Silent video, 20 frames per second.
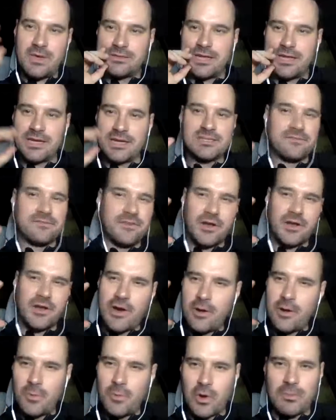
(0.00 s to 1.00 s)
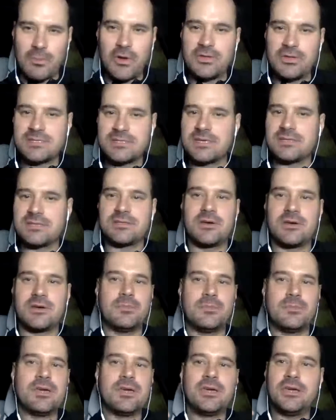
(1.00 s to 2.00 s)
like to figure out more about the system.
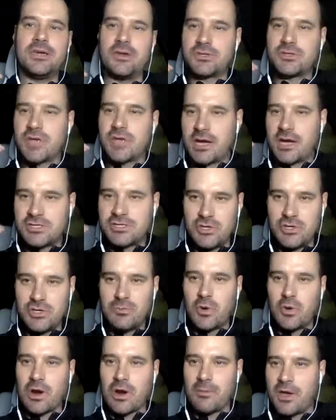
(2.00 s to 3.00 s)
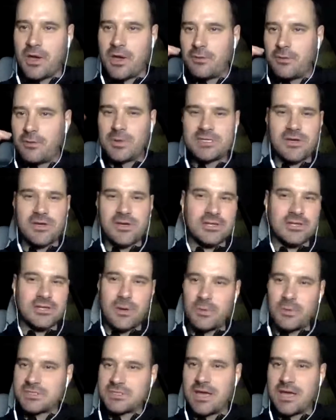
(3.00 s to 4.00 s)
You know, talk to you more about it. We talked mm-hmm.
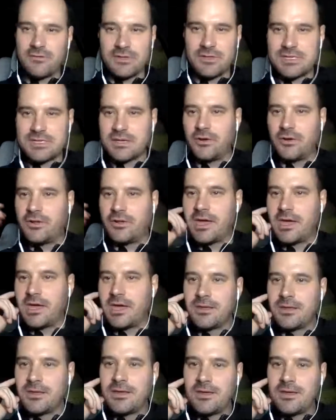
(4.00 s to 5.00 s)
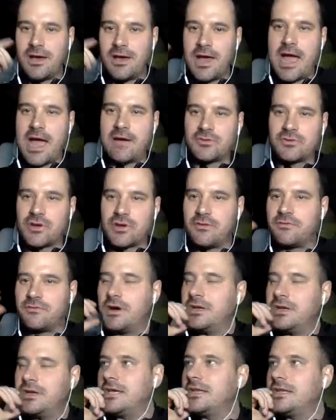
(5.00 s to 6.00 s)
almost every single day uh, yeah. after I
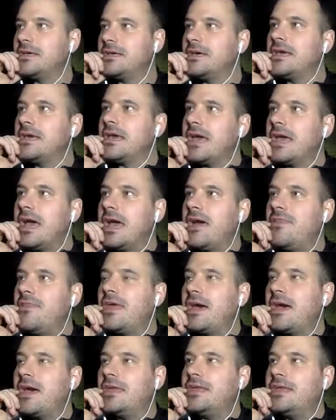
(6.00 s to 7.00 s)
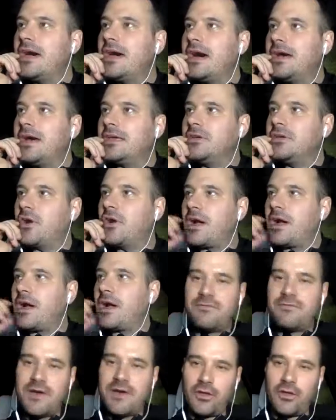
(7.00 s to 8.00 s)
funded. And then, uh, you know, I, I
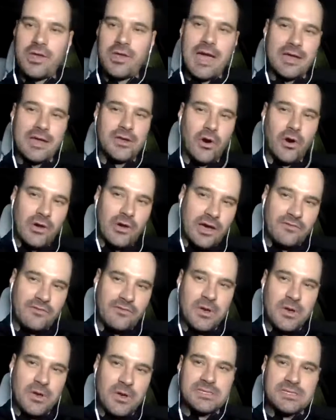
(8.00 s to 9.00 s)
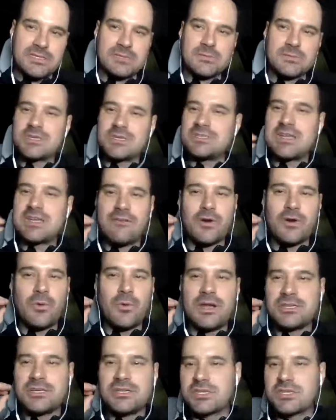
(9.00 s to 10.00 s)
felt okay. I know enough about the system because you never
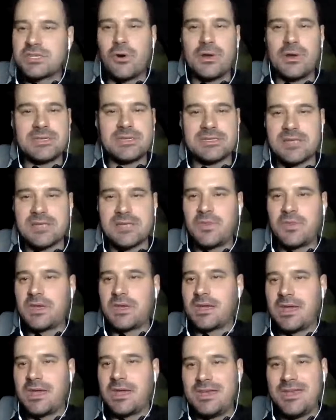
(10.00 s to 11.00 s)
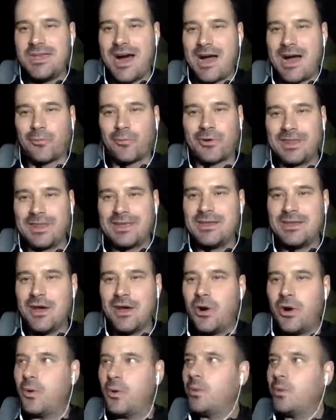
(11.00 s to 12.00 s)
want to just go into something and not really
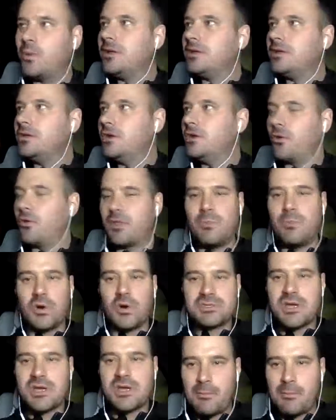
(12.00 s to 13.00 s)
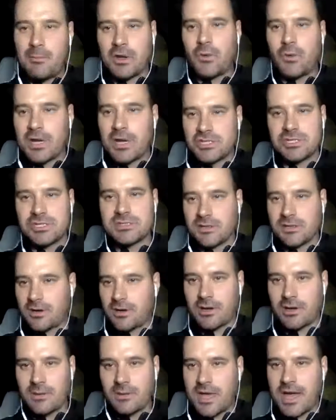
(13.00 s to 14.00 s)
know you know the most common questions that are
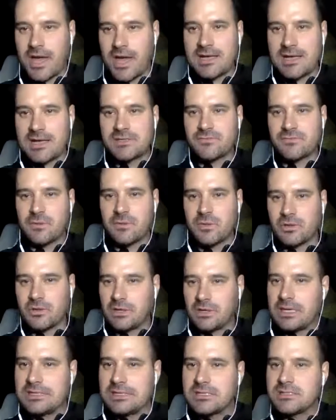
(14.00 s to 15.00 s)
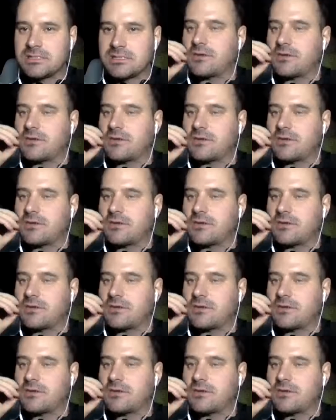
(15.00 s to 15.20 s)
going to be asked from your leads and stuff